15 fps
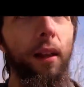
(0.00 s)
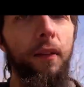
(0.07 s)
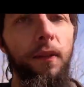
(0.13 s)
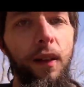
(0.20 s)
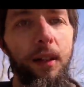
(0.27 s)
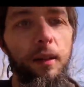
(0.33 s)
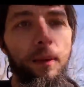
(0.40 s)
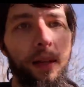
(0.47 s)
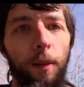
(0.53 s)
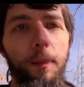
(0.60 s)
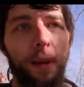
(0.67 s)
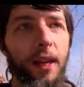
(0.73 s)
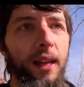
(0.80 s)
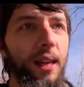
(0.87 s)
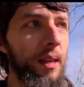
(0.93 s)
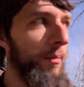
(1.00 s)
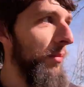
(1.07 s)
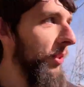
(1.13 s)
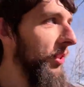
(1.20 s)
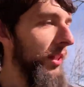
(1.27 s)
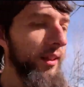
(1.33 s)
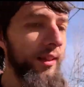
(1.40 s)
find a way to pay.
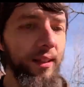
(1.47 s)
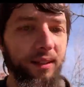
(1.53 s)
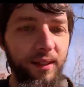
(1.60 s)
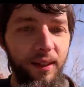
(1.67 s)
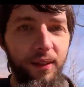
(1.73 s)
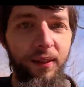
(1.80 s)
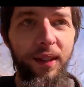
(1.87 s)
But check this out.